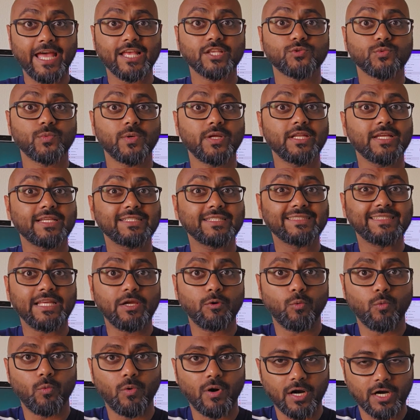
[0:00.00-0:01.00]
as well as
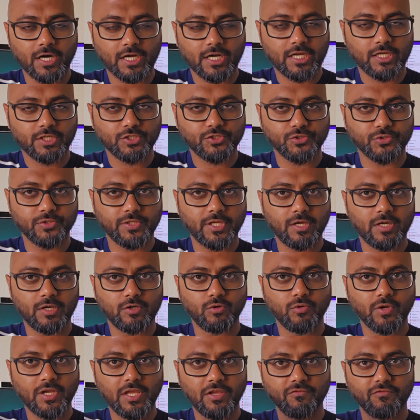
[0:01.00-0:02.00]
their work. So they are
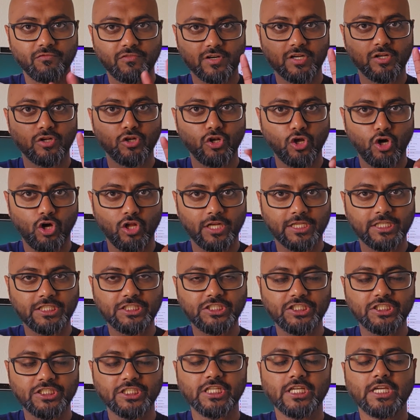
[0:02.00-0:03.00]
looking for a
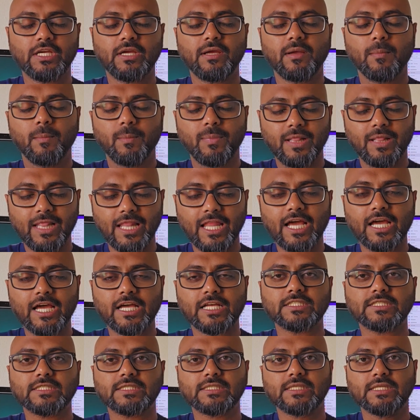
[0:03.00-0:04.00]
knowledge
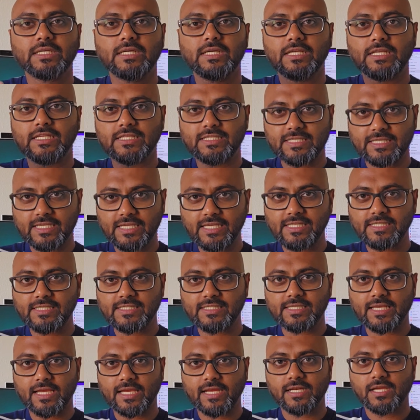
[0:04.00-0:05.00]
plus skill
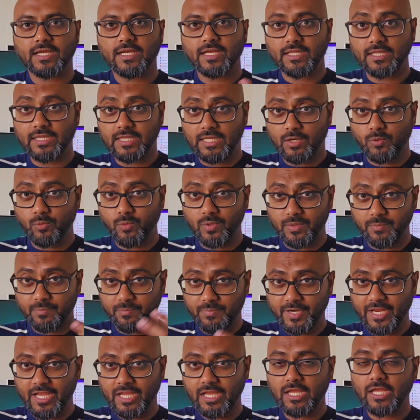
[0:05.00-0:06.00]
set they will
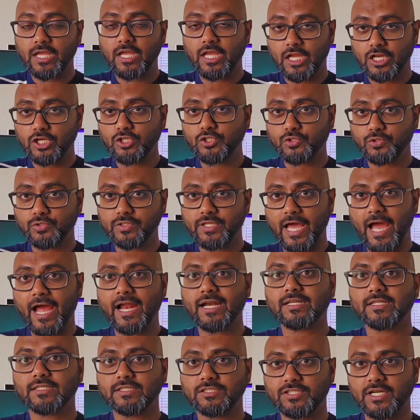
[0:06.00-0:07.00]
bring into
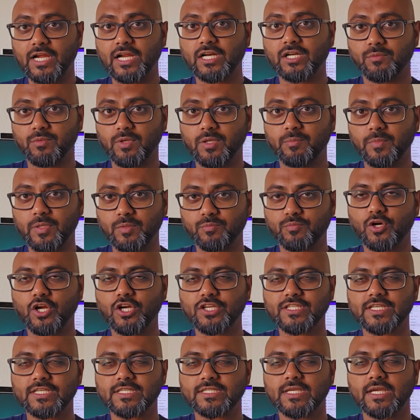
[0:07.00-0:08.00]
that drug development
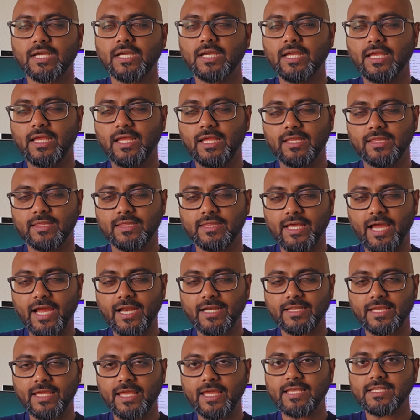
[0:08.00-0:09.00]
process. In
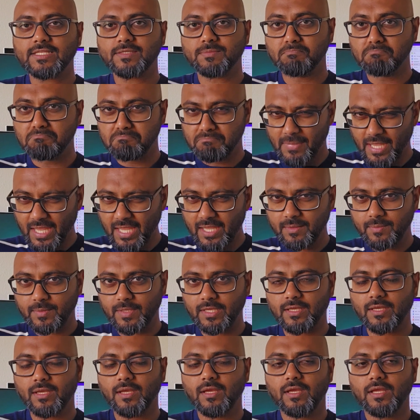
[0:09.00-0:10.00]
that case,
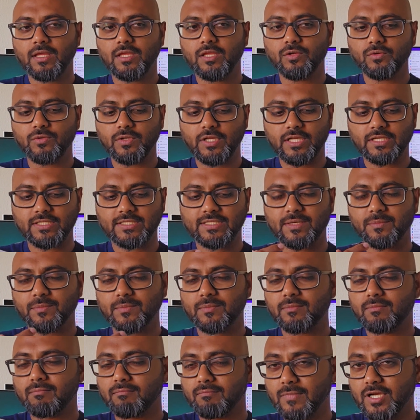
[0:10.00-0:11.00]
maybe you need
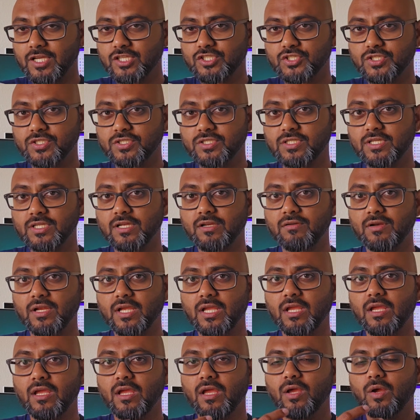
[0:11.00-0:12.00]
some master's
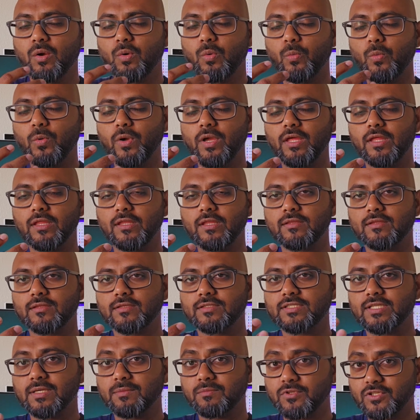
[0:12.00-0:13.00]
degree with
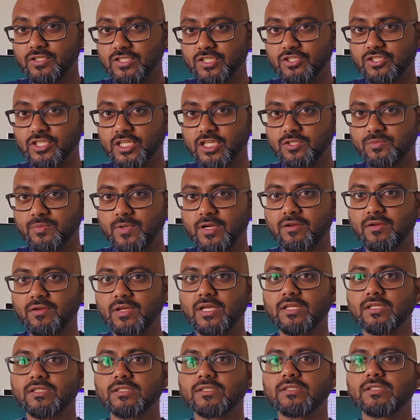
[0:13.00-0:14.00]
some research
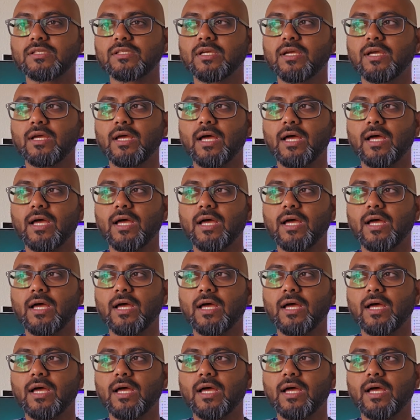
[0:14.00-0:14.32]
experience,